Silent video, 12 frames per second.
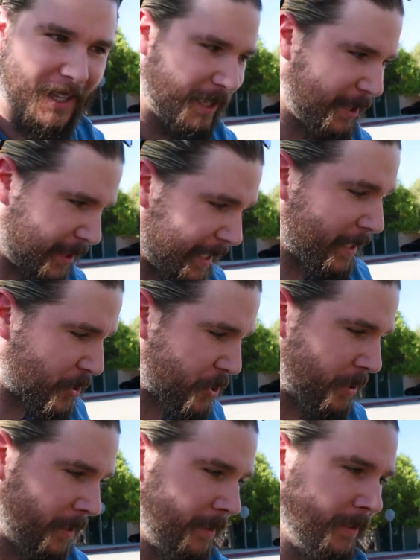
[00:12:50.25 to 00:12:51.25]

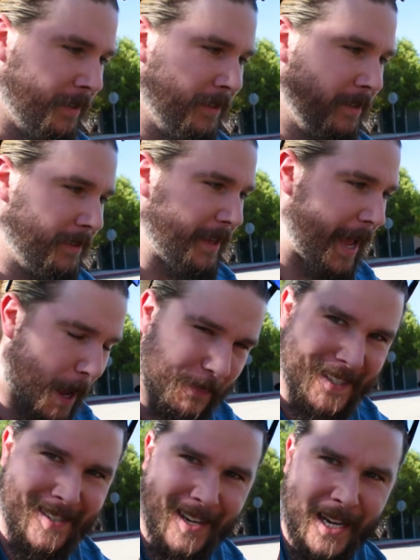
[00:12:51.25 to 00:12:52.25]
This, the
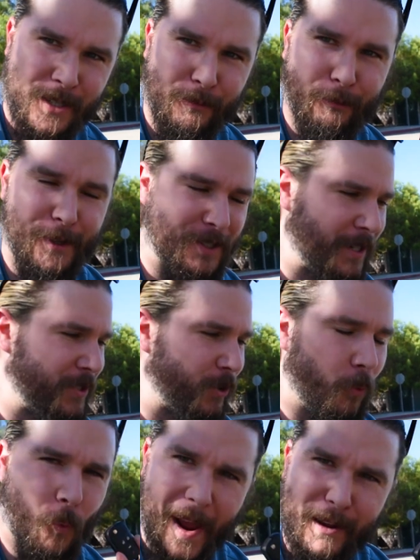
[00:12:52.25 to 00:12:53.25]
happenstance of physics, the
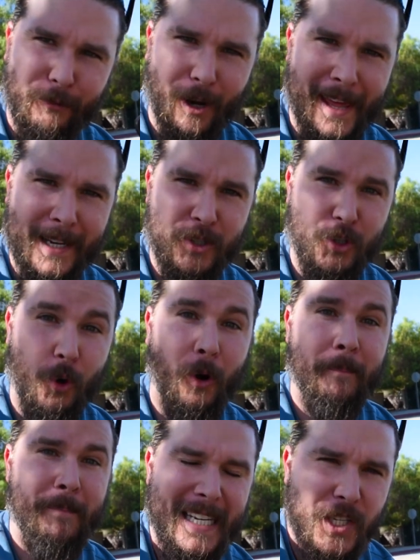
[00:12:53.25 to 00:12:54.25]
wavelengths, your
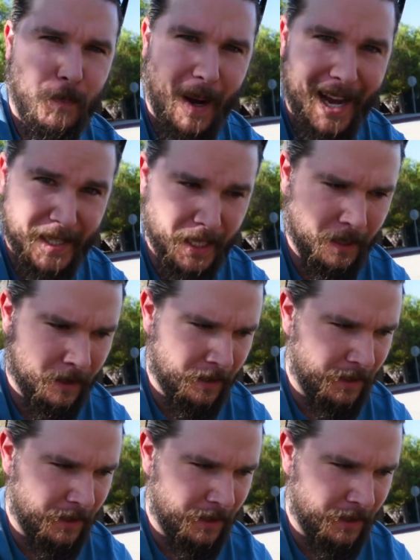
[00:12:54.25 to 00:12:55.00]
meat body,